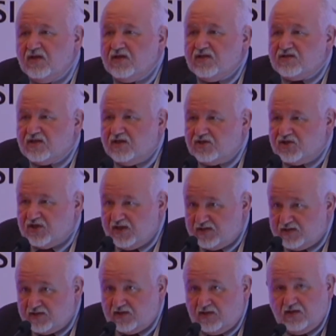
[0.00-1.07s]

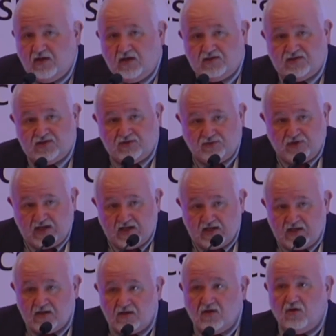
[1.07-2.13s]
suggests a screening